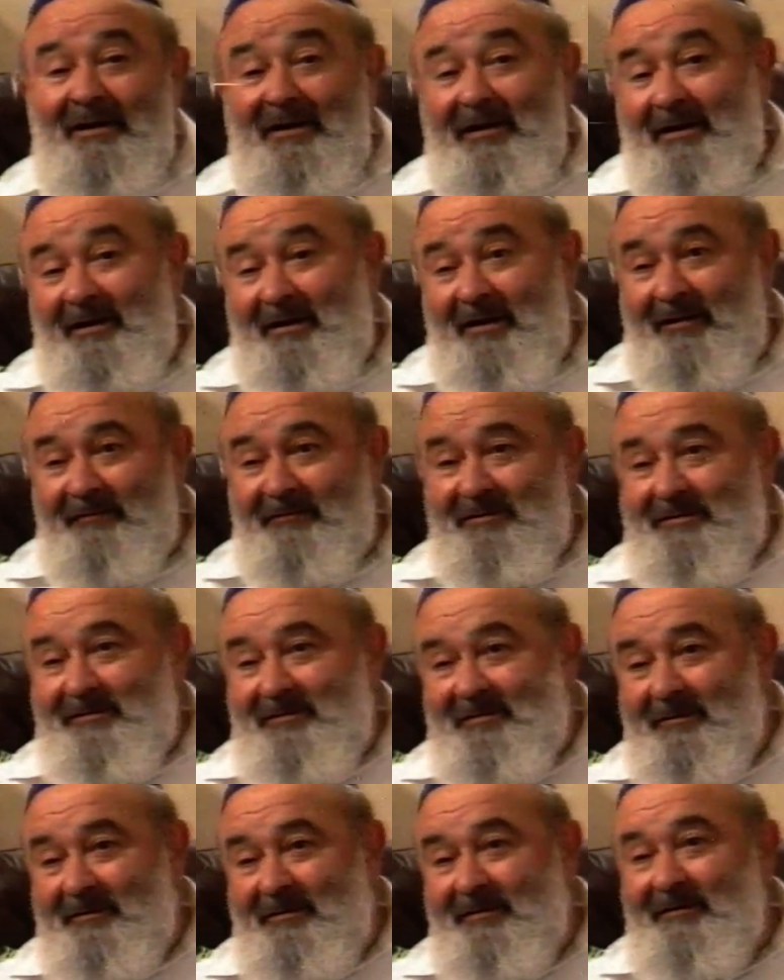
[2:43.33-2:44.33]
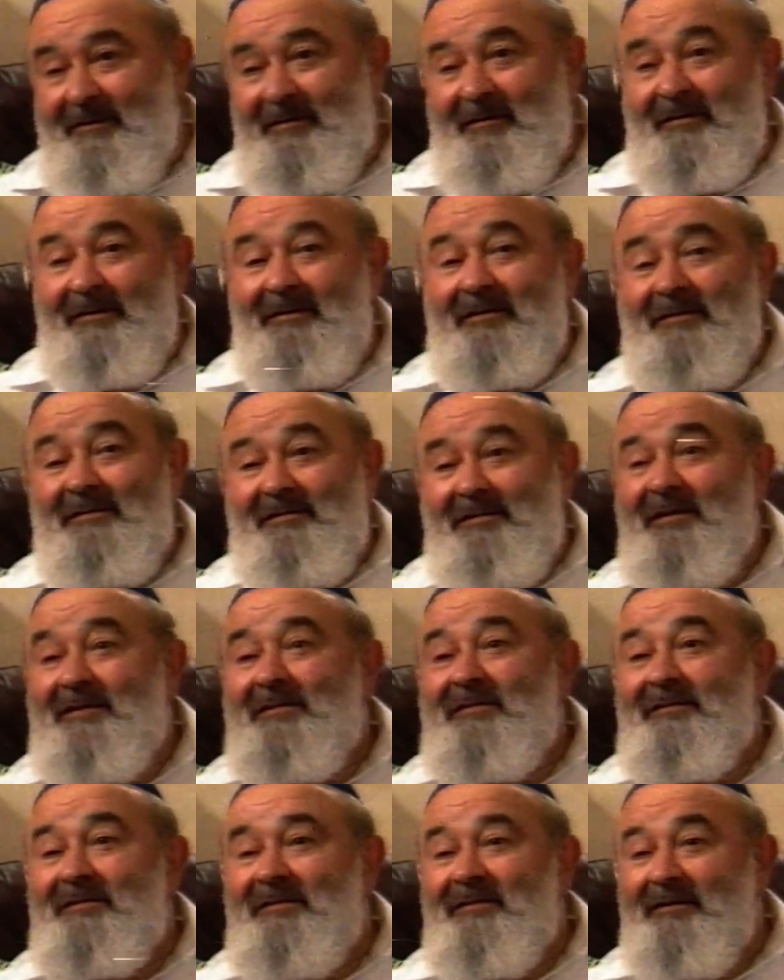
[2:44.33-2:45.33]
And I was a
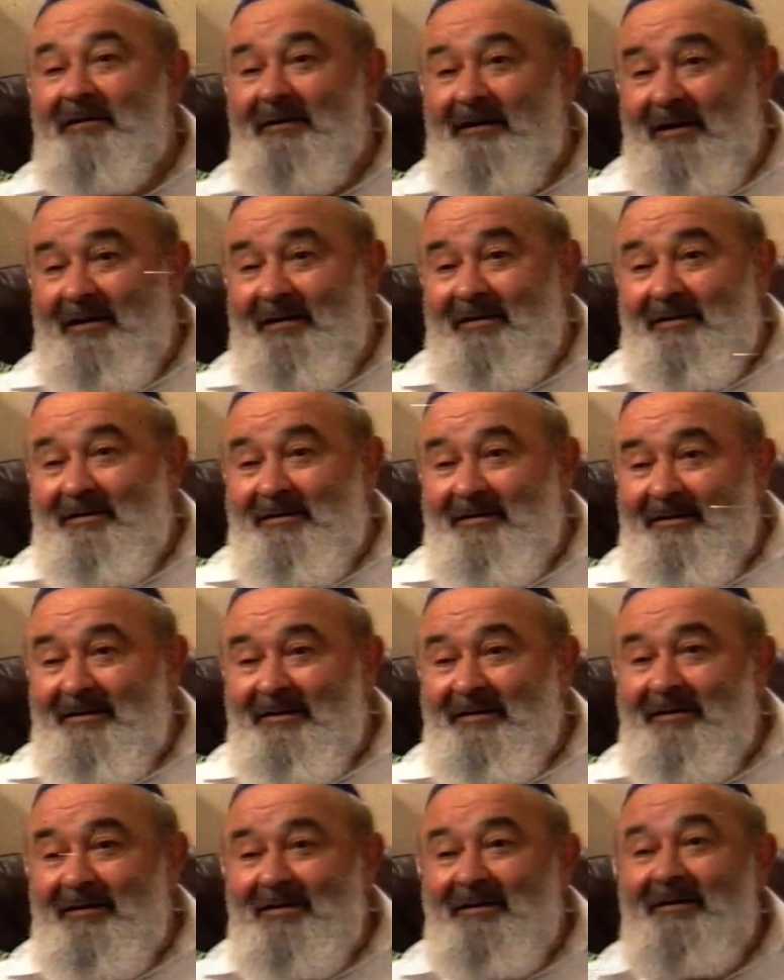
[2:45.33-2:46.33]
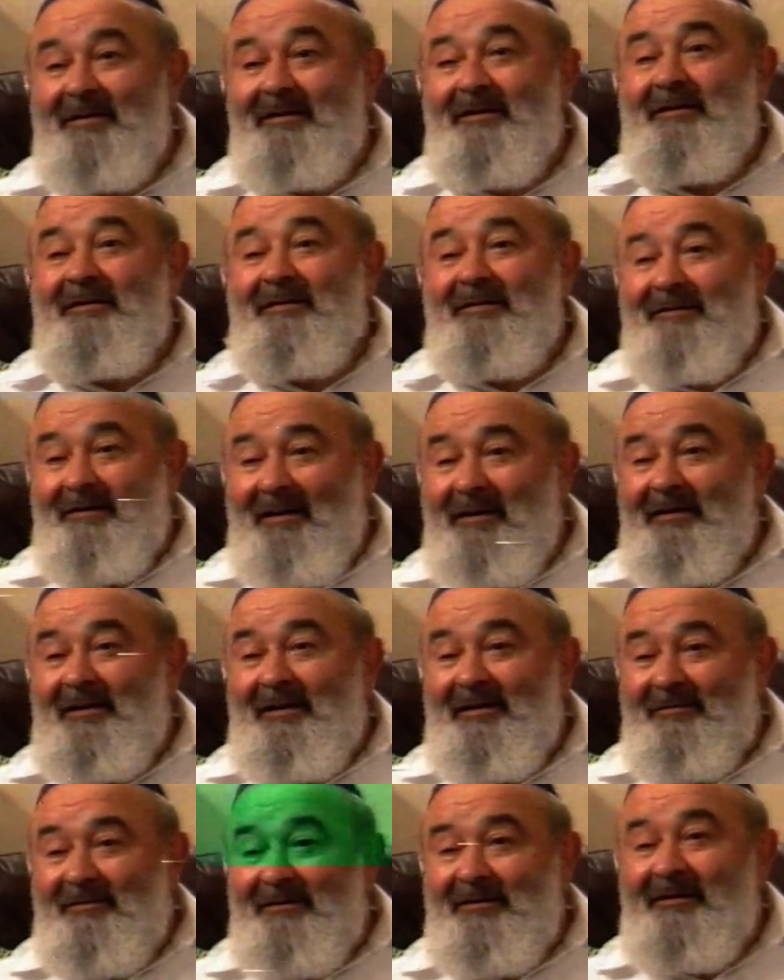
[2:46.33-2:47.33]
6th grader. So I
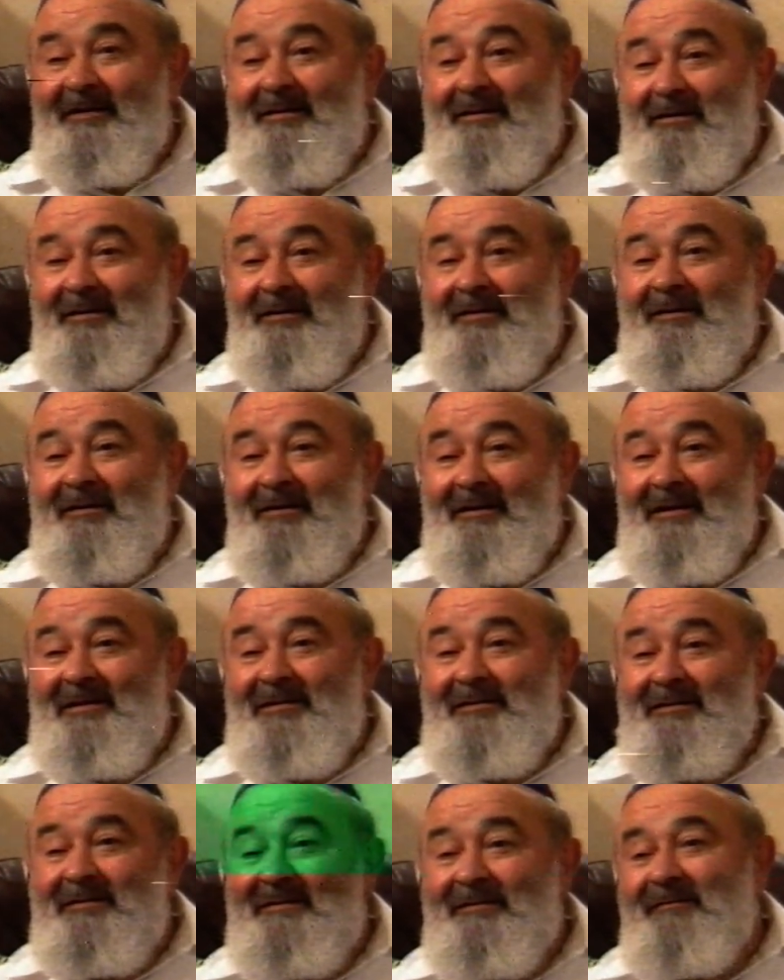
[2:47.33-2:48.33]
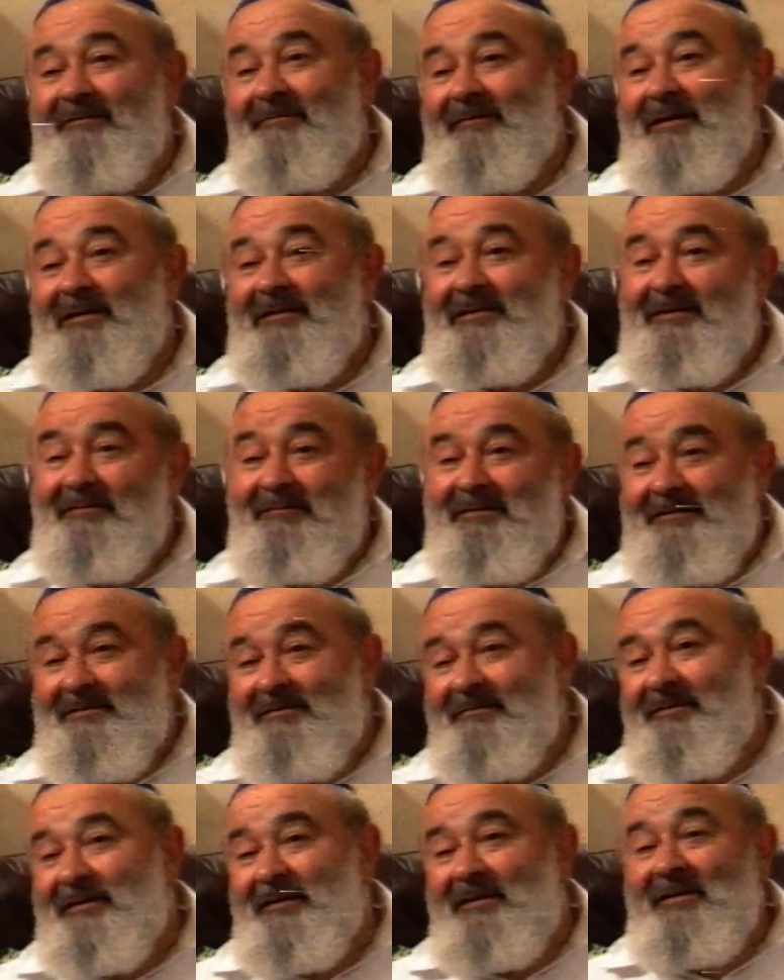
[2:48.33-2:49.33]
gave a lesson whilst he was away.